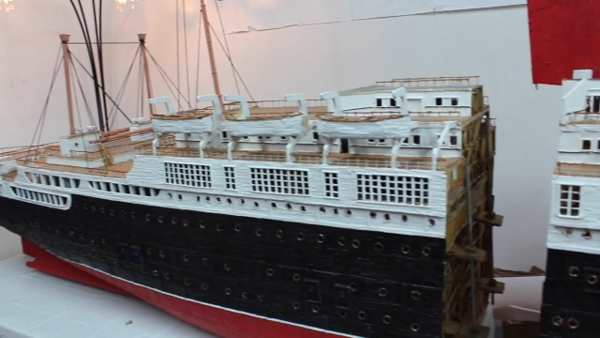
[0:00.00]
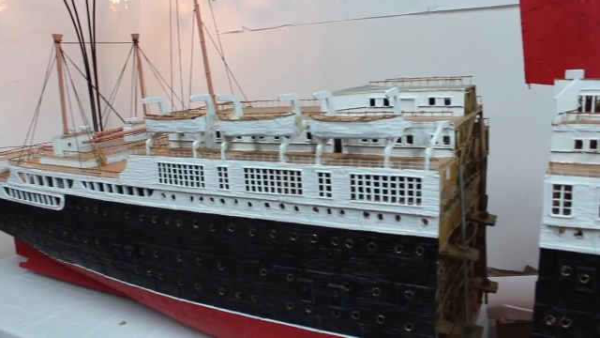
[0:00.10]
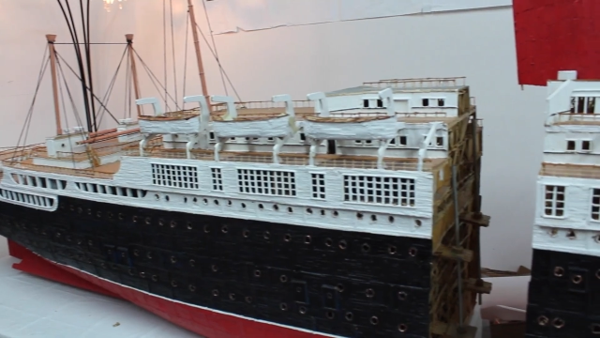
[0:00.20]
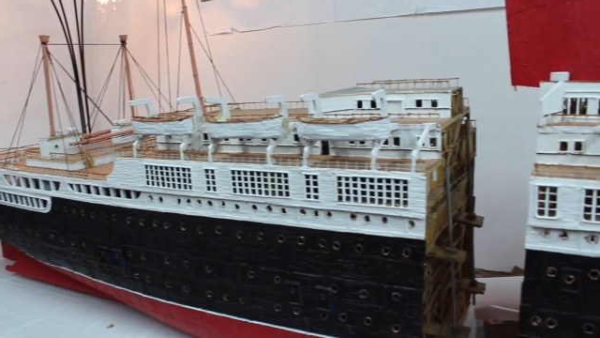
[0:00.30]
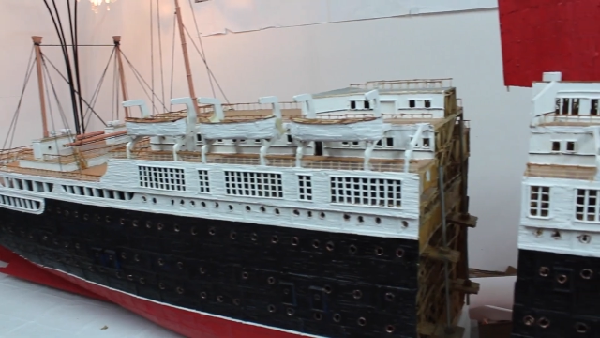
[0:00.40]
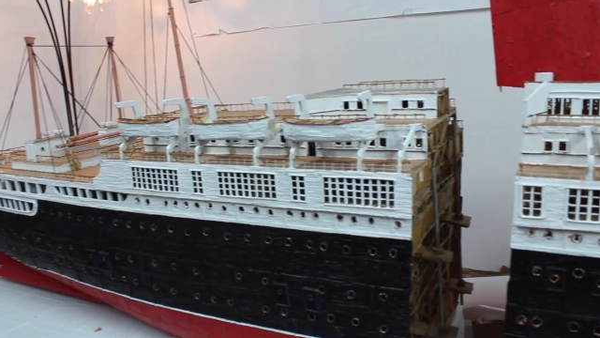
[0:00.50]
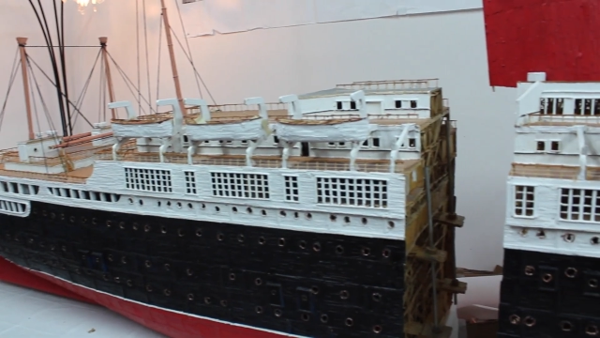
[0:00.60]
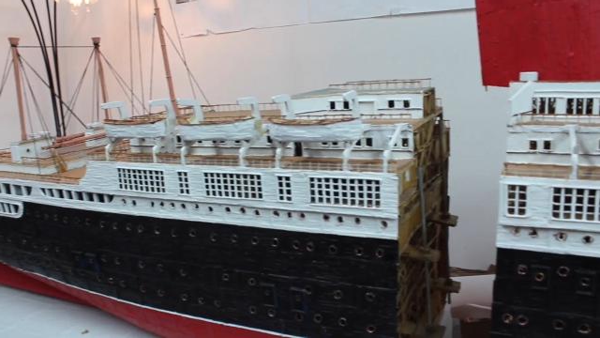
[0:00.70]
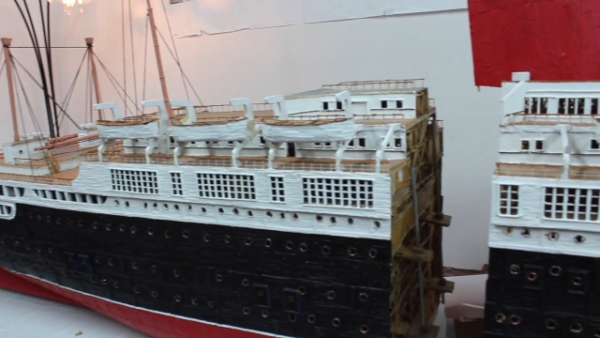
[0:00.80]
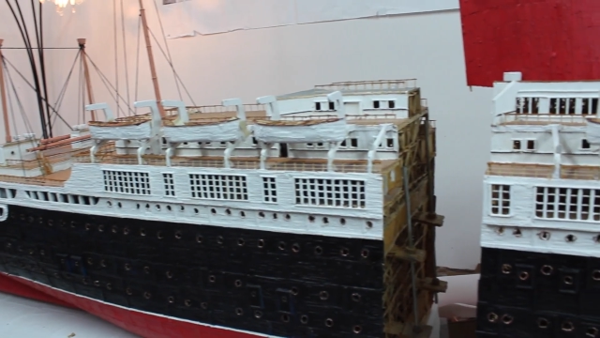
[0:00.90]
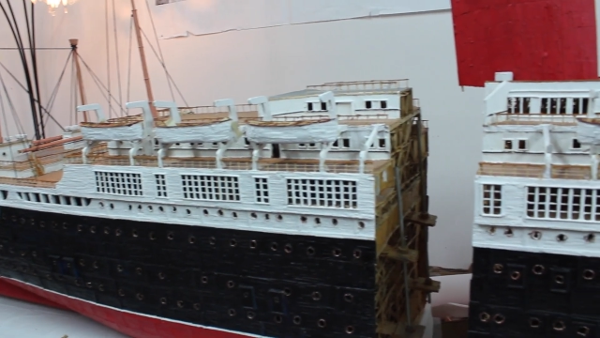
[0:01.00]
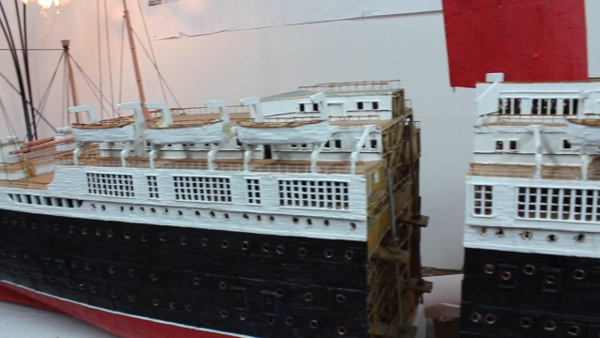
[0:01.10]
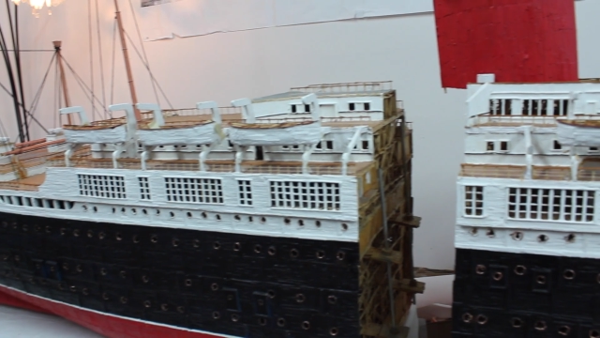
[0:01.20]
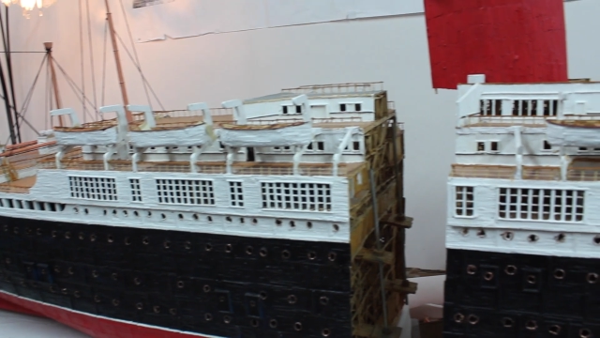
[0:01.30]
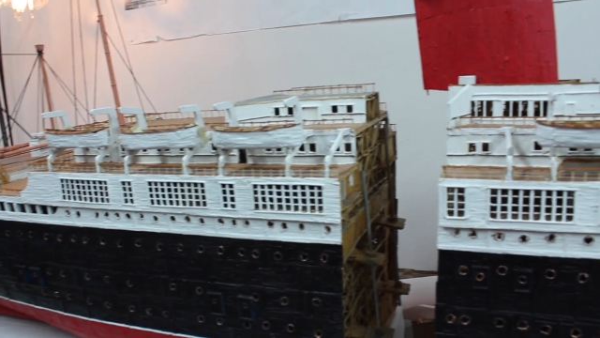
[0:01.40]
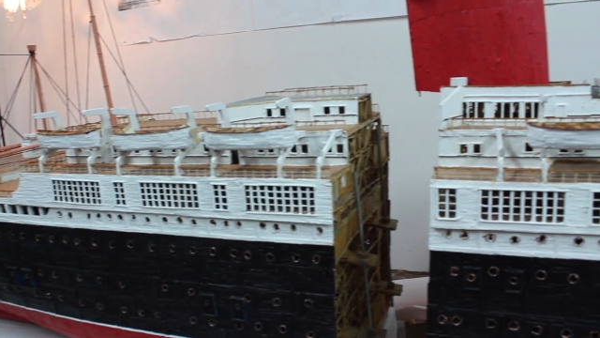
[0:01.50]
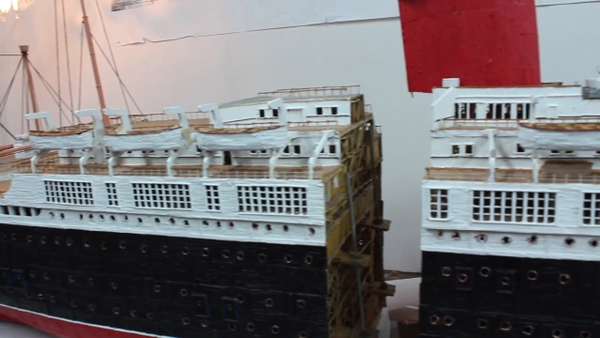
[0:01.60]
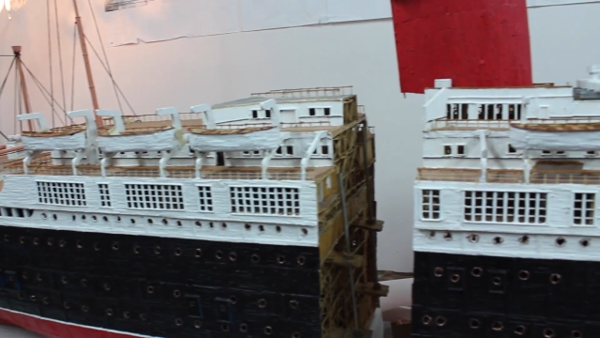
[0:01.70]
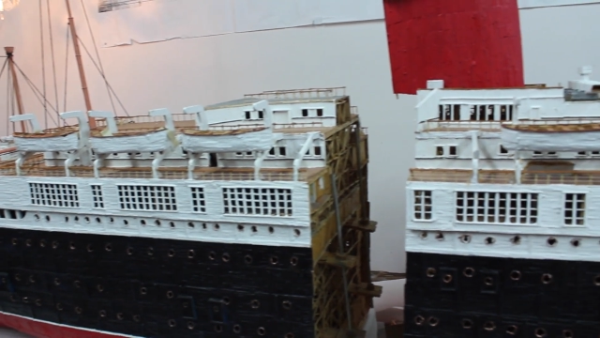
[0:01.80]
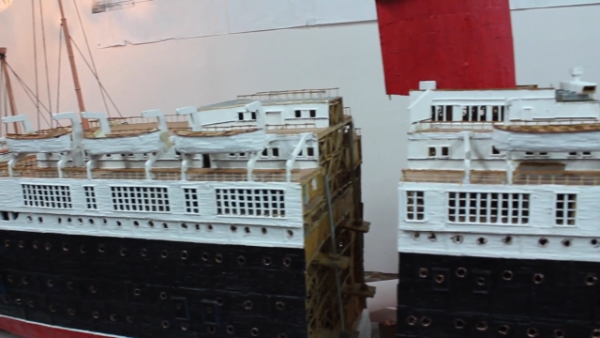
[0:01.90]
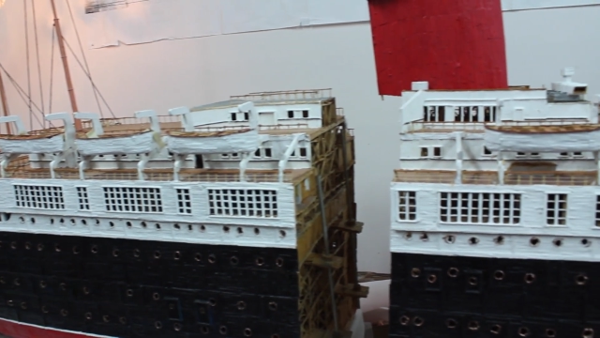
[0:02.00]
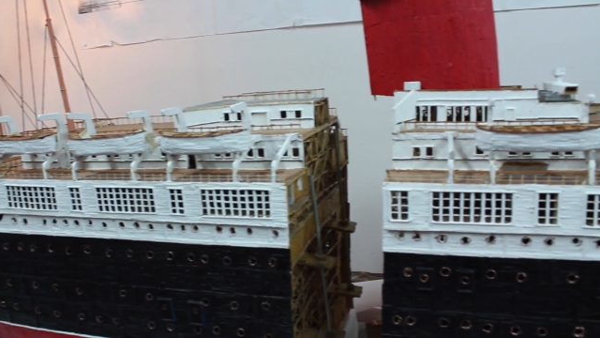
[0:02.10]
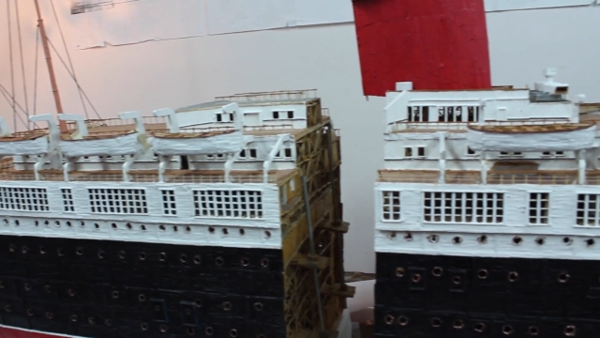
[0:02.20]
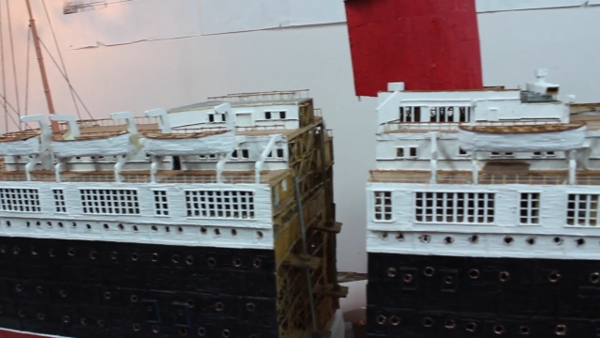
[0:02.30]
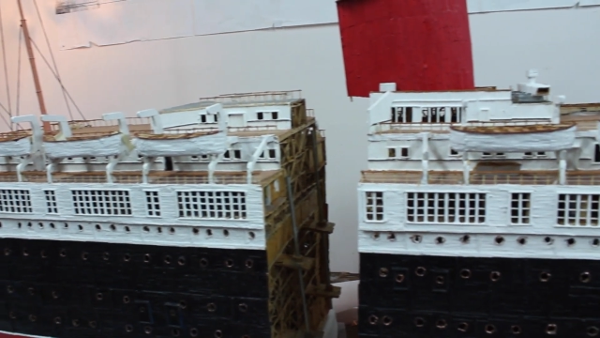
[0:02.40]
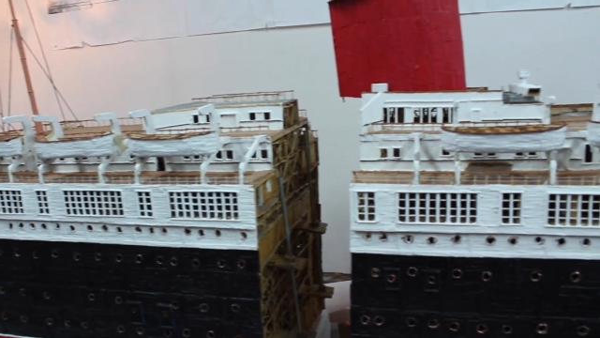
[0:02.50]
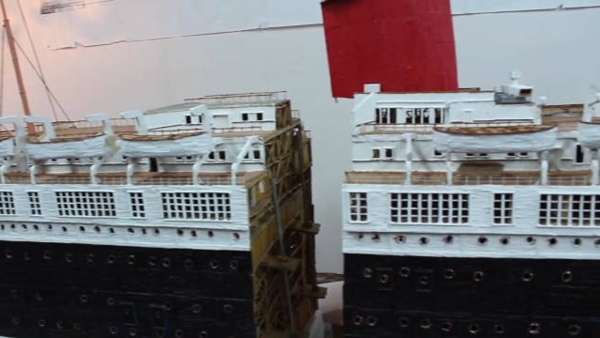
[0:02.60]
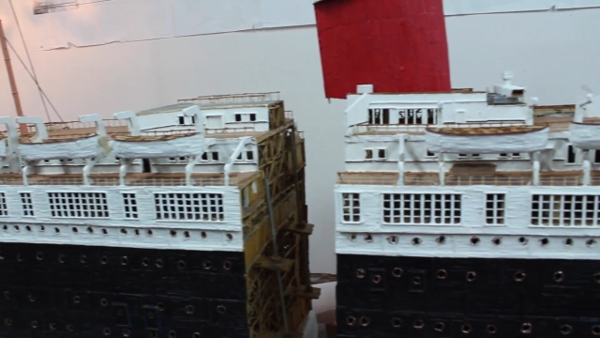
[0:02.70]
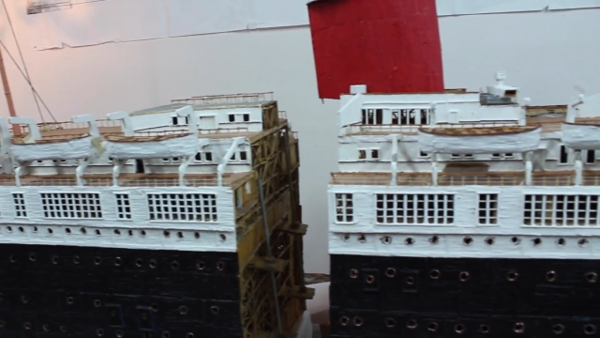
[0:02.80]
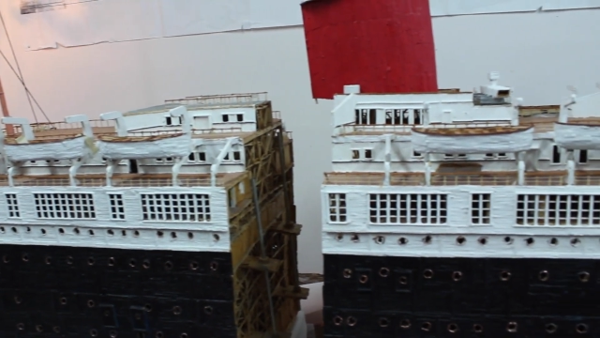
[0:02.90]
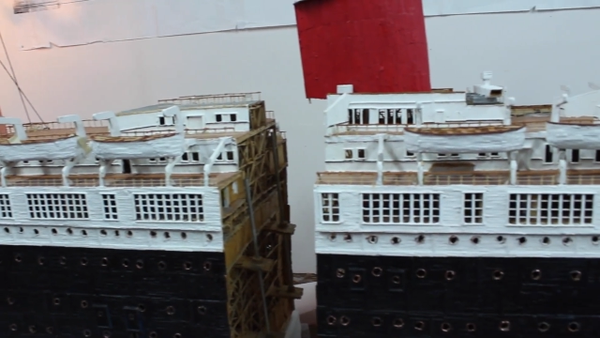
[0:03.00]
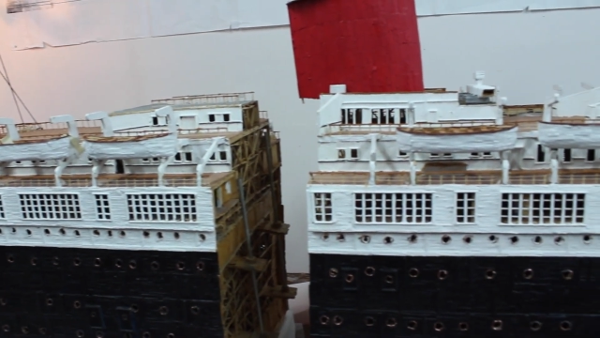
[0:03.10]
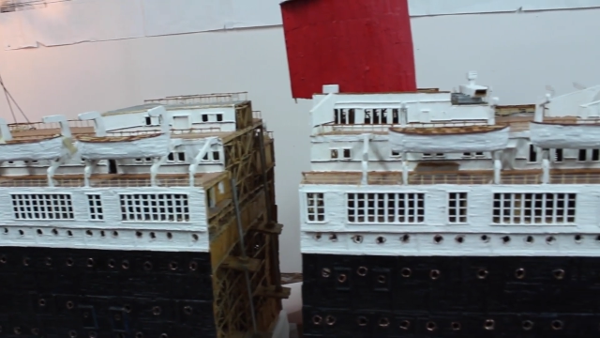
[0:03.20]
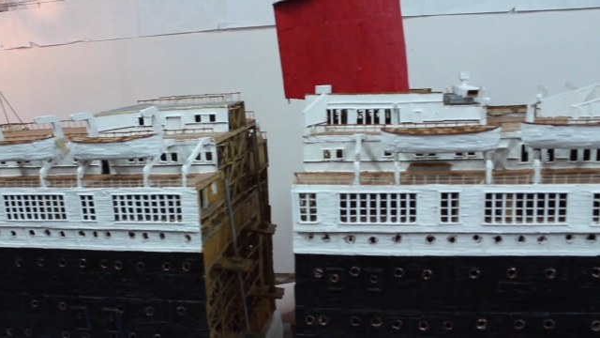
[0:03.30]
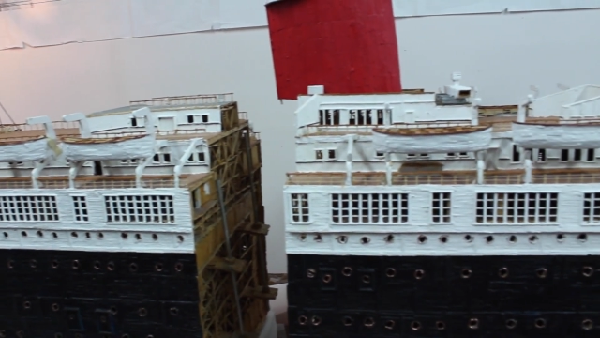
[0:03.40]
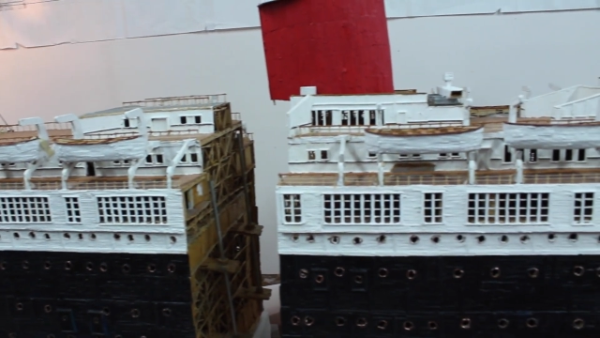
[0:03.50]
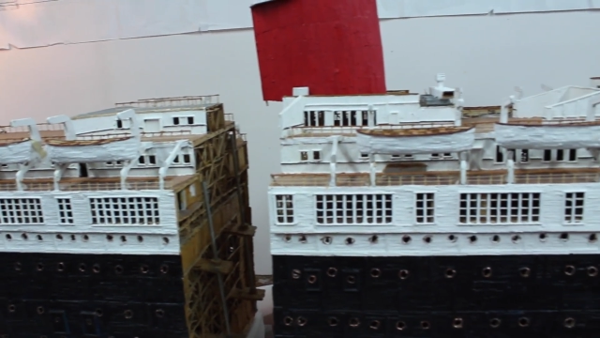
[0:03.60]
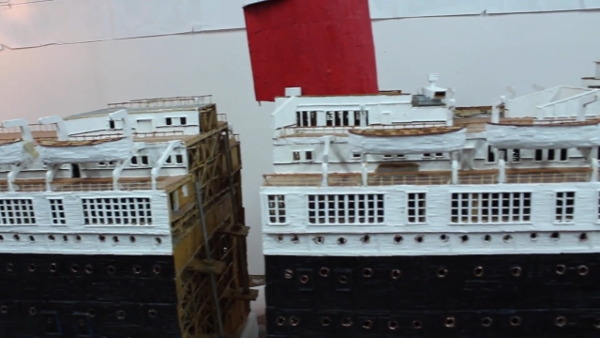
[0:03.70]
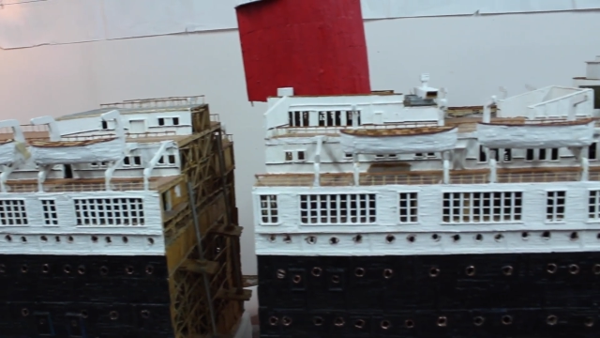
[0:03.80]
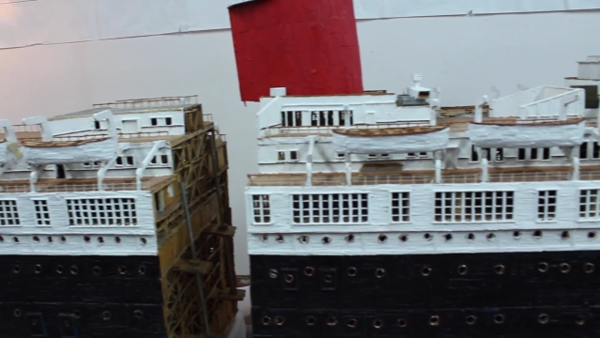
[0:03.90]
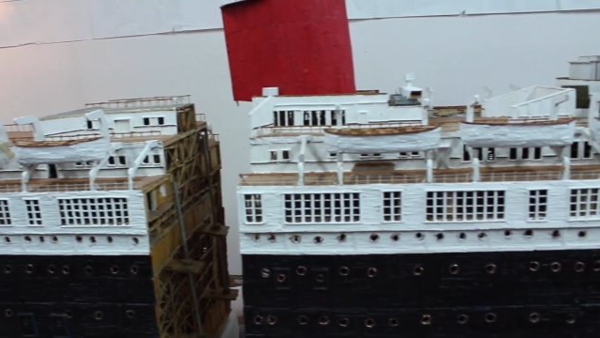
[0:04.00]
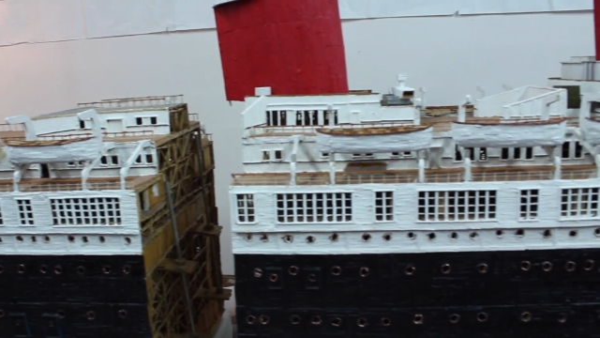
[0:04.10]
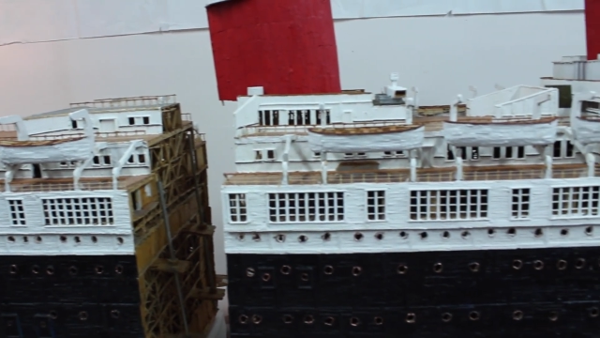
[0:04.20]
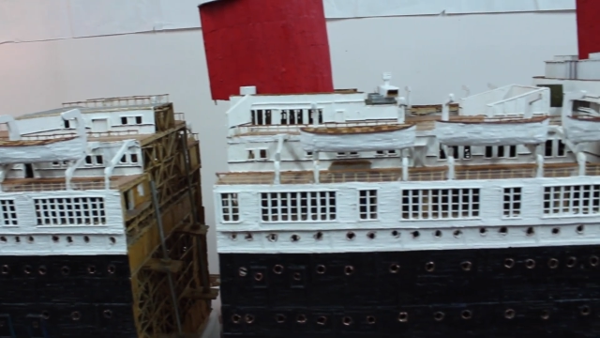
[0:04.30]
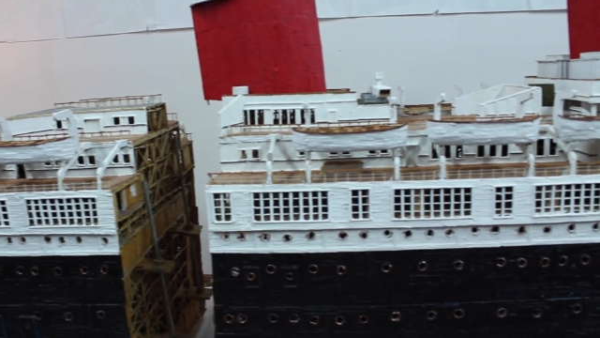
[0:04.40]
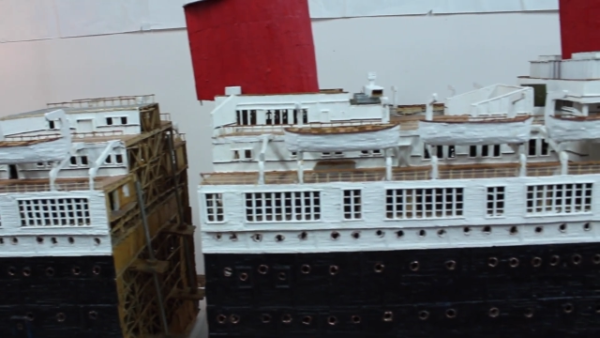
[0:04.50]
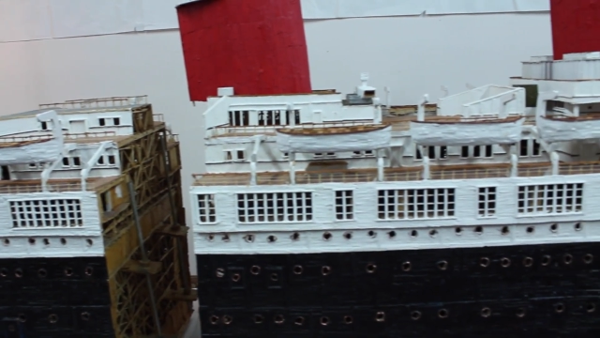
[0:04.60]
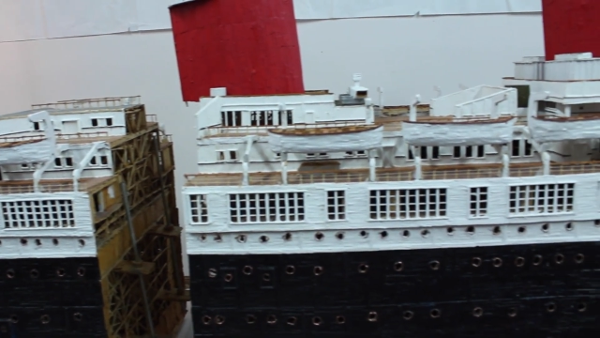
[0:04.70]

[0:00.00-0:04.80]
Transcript: (no speaker visible)